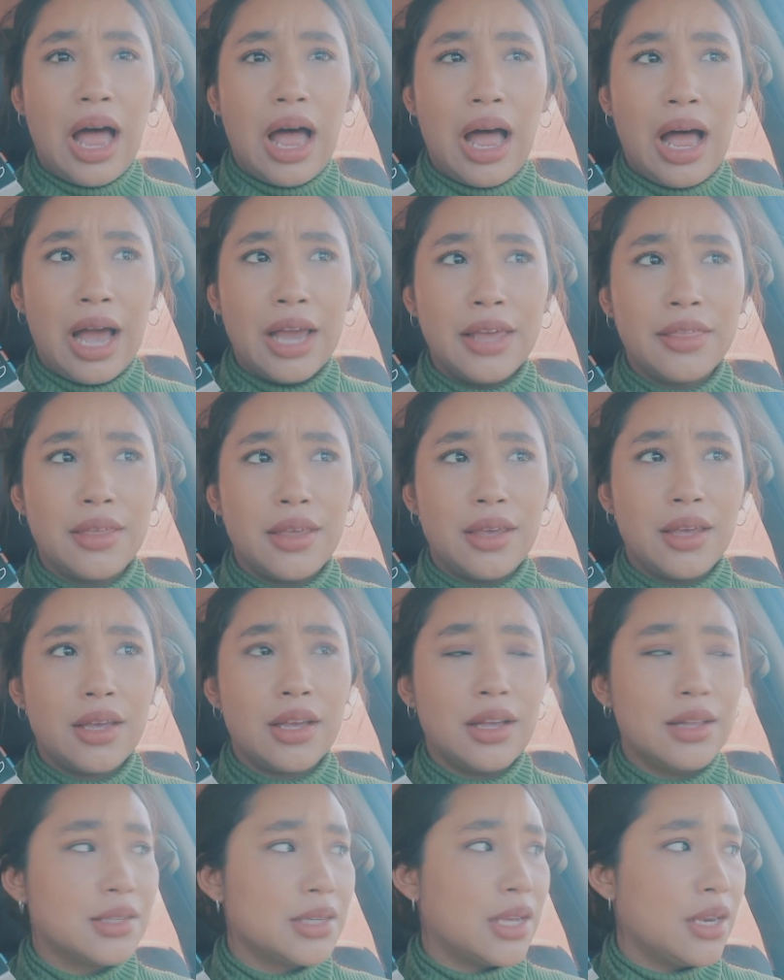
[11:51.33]
I think
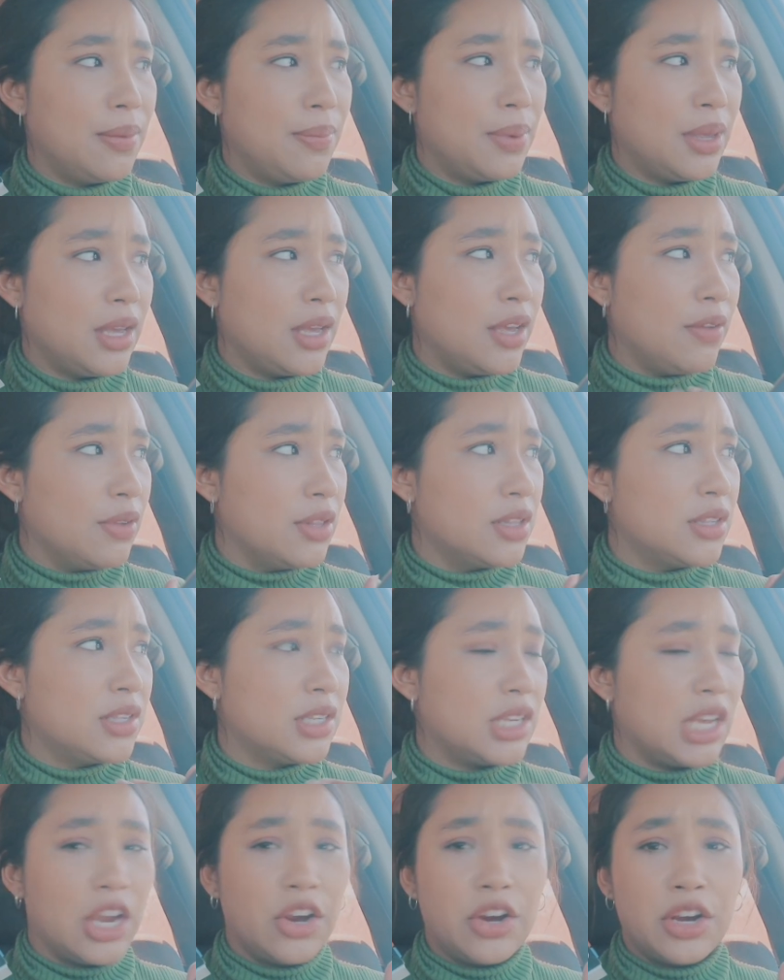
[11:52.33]
it's going to be even
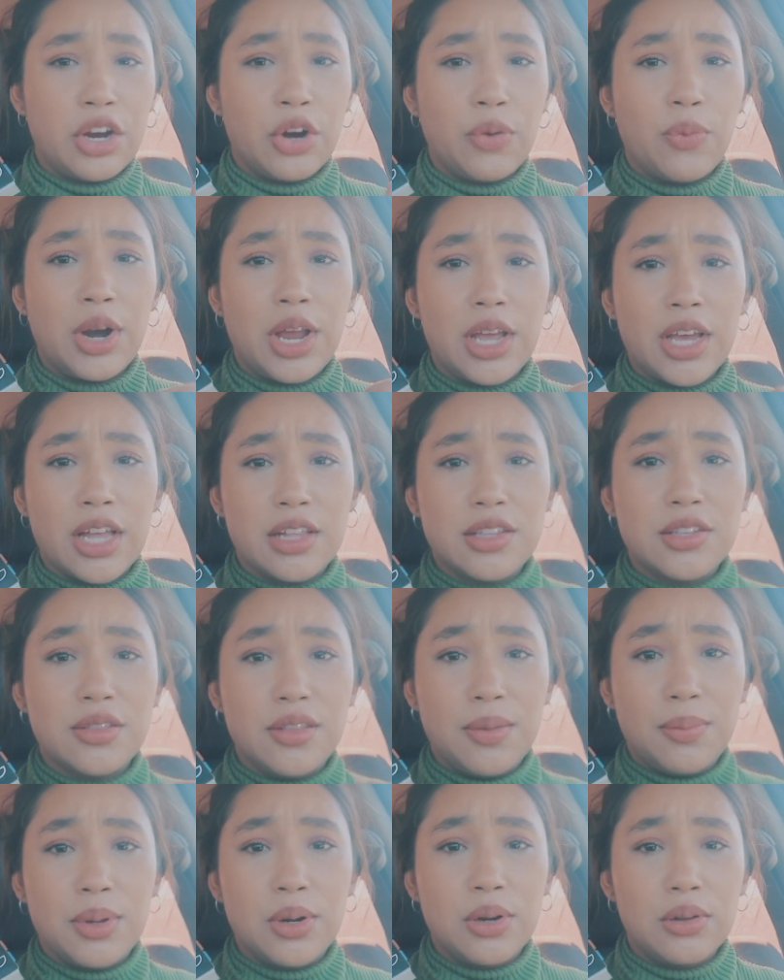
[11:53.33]
scarier when I get to the
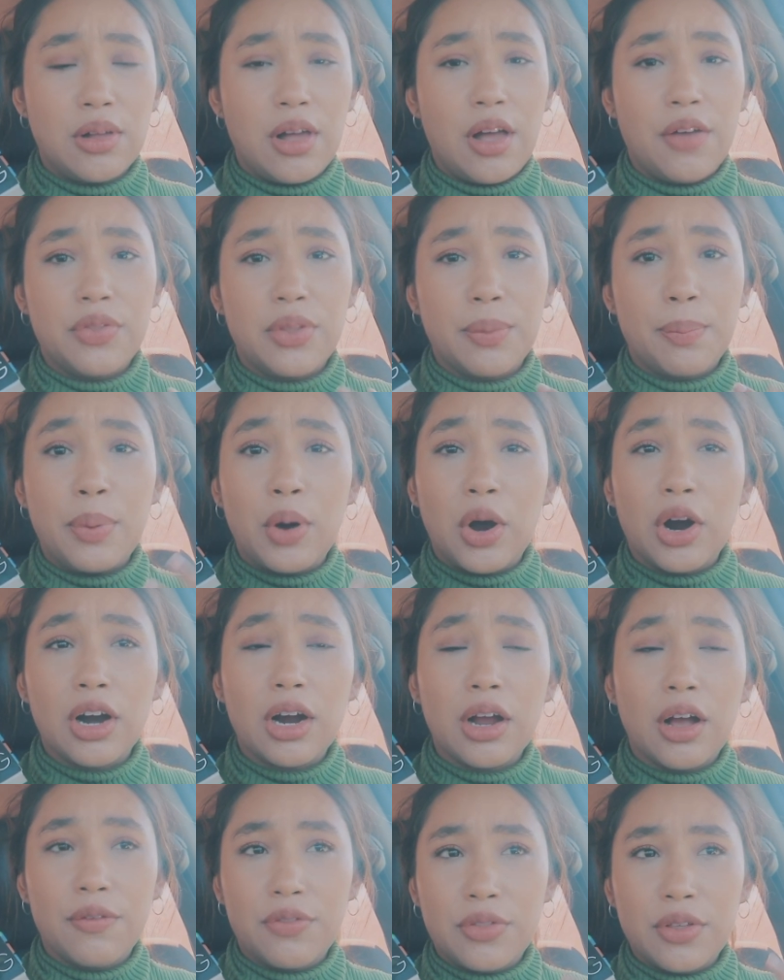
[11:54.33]
middle of the part
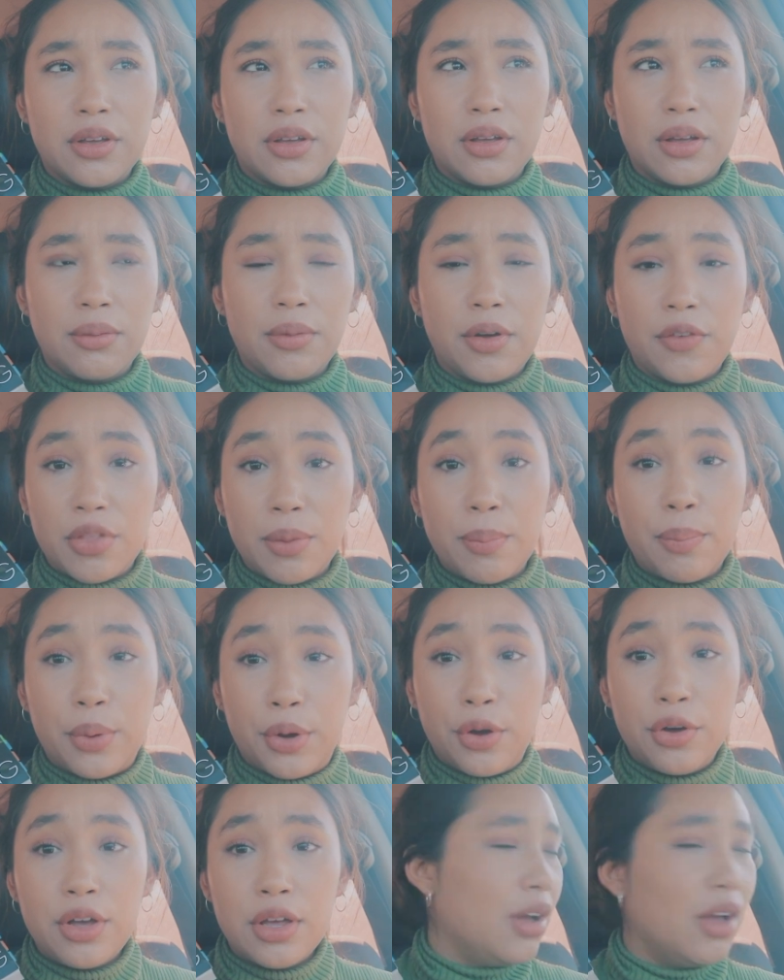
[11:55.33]
of the
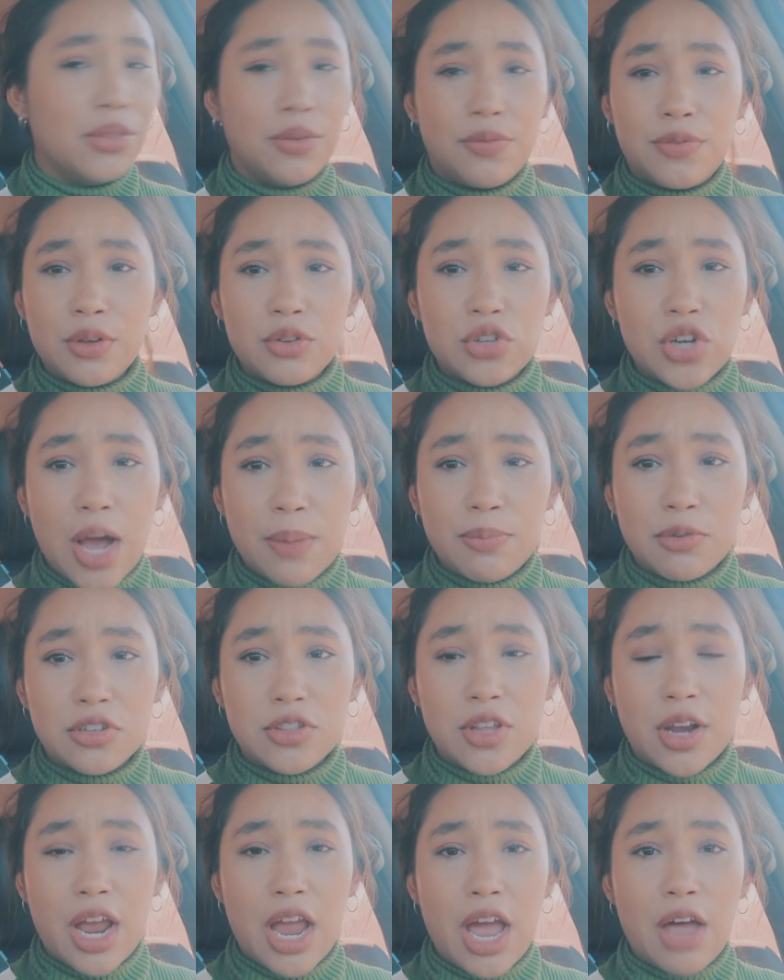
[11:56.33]
book. On the few chapters
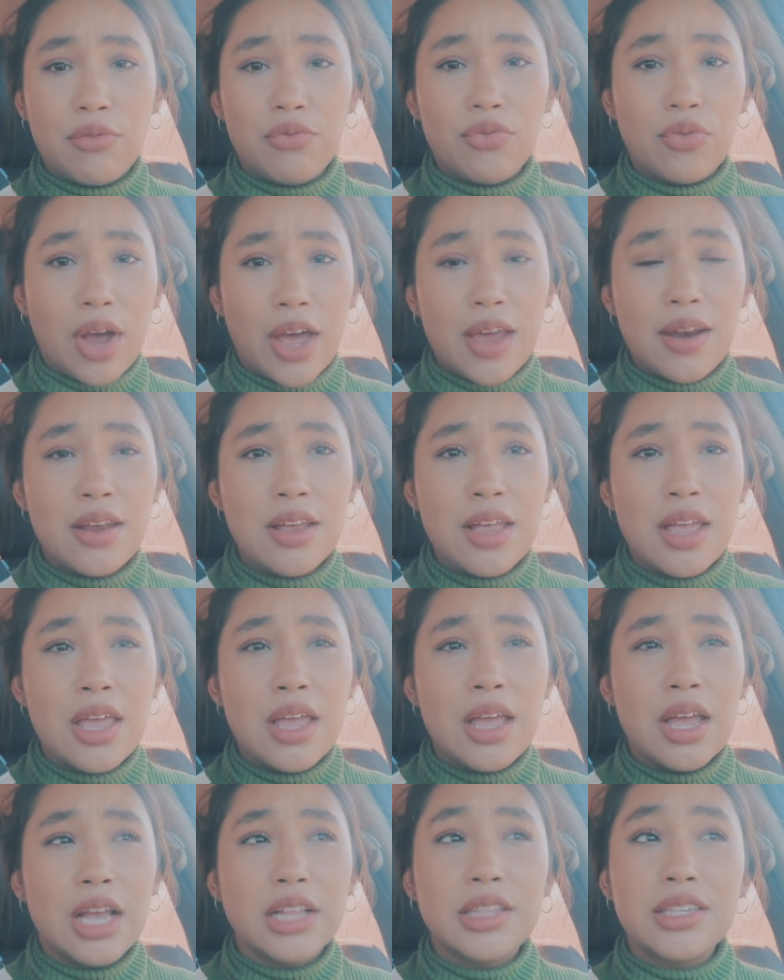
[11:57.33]
that I have read,
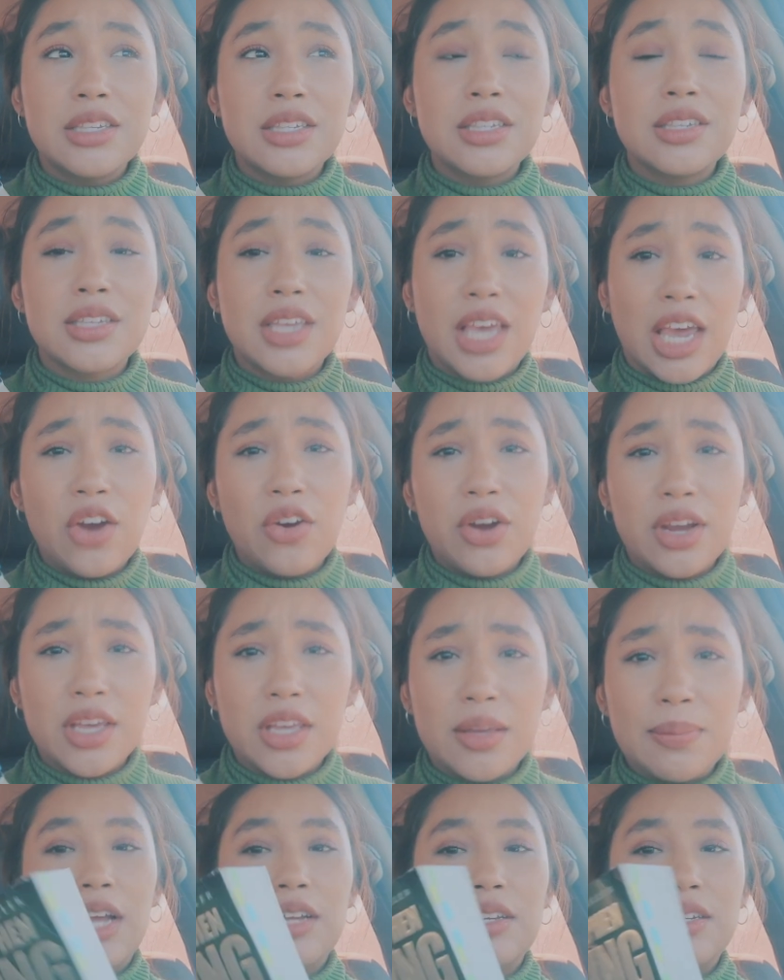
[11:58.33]
it's
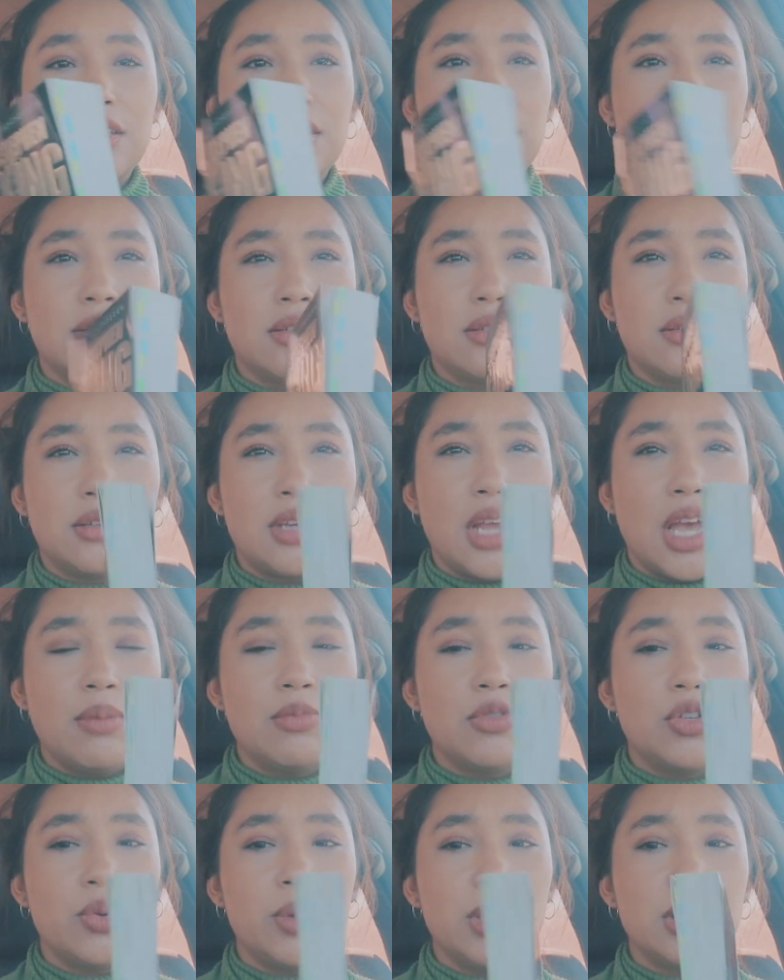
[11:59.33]
scary. I am
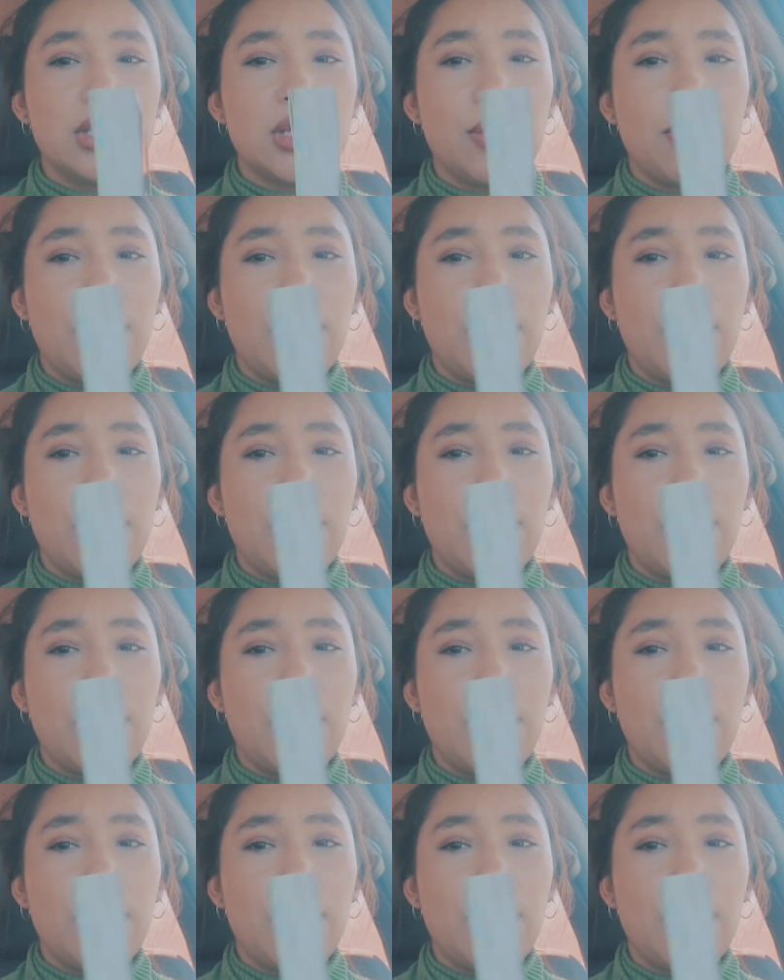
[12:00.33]
doing some